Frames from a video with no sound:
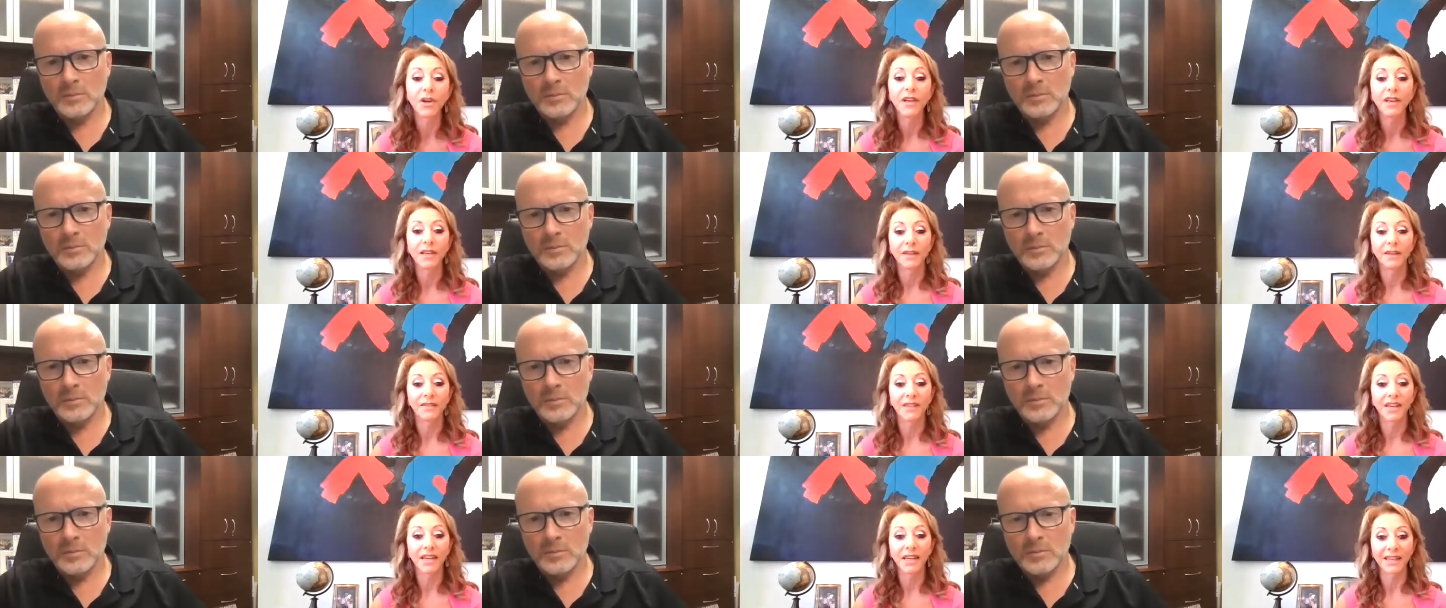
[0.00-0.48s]

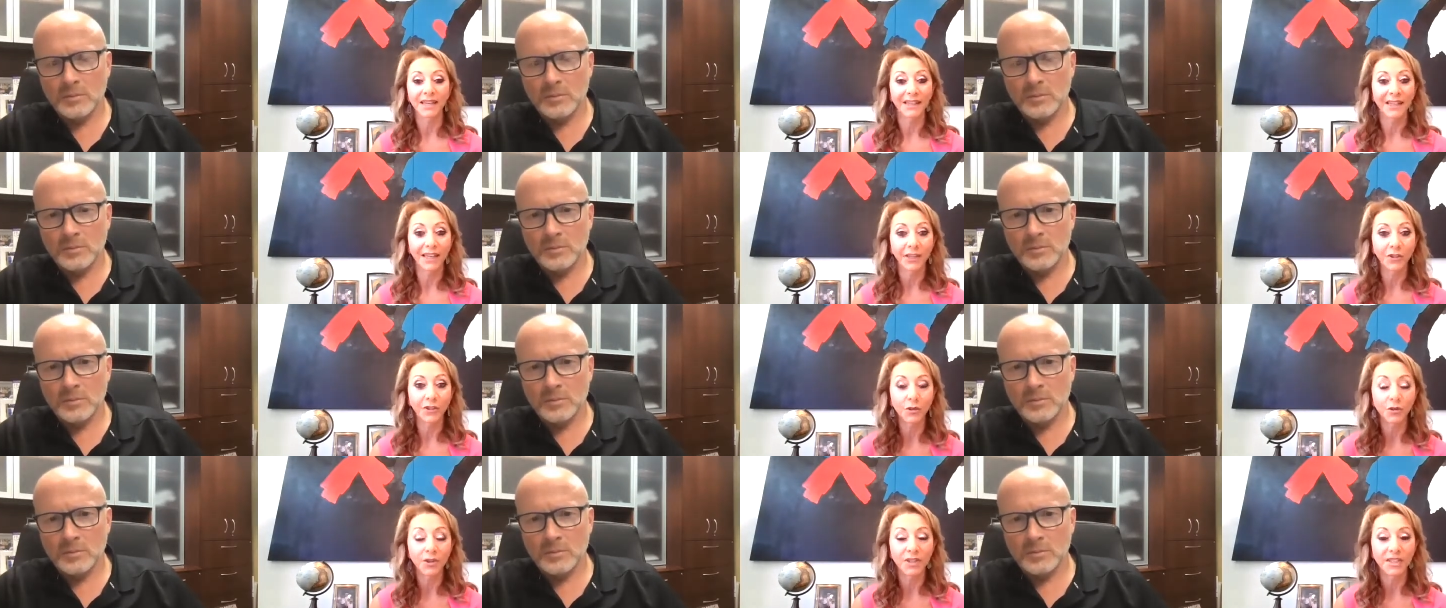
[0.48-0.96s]
Speaker 1: if they're gonna
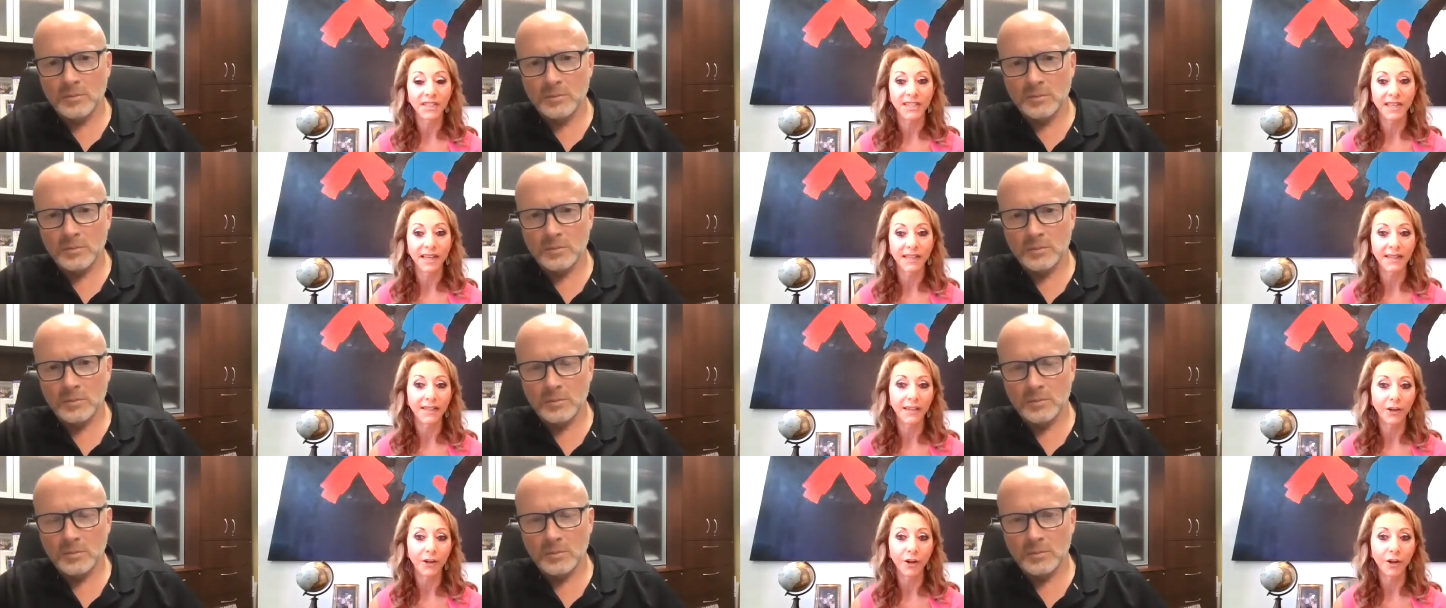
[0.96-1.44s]
let you inside
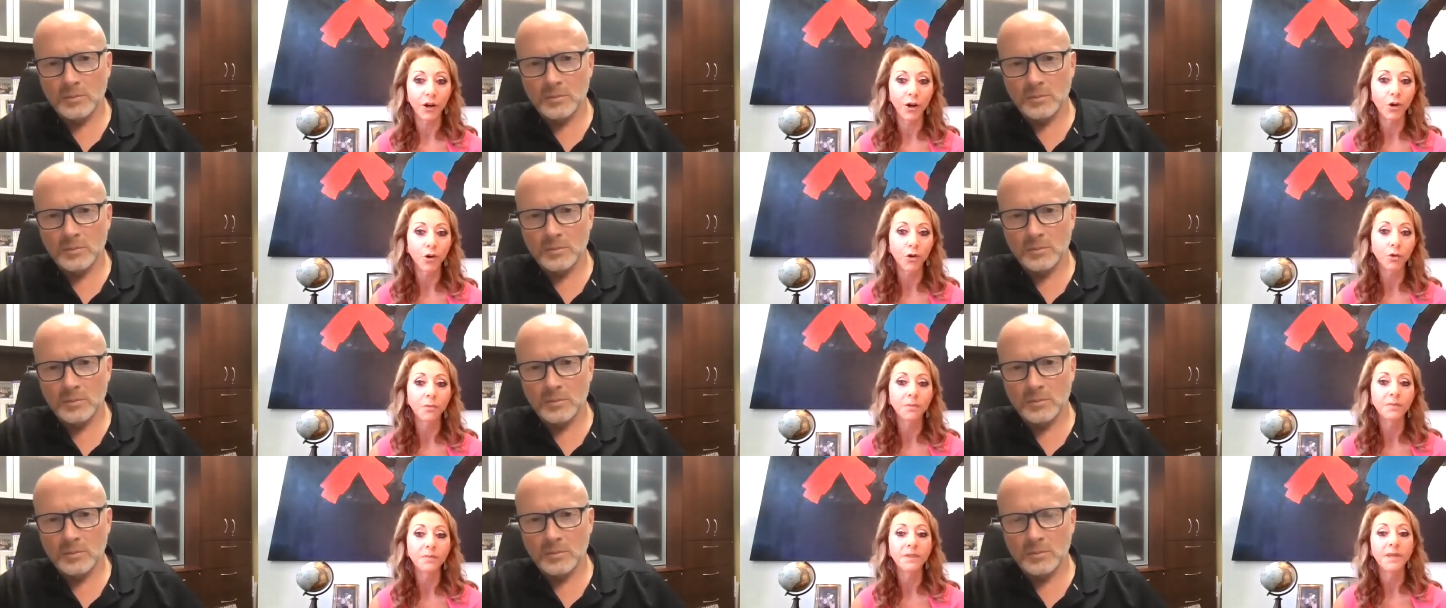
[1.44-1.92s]
their
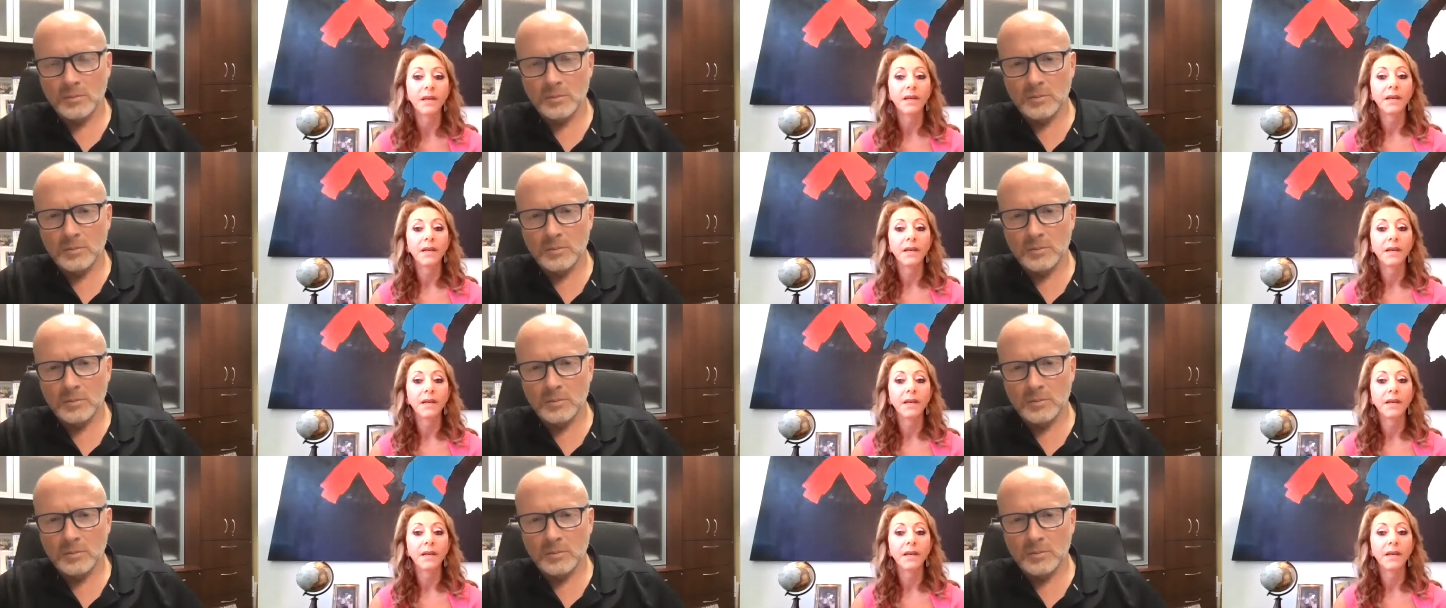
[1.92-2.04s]
home.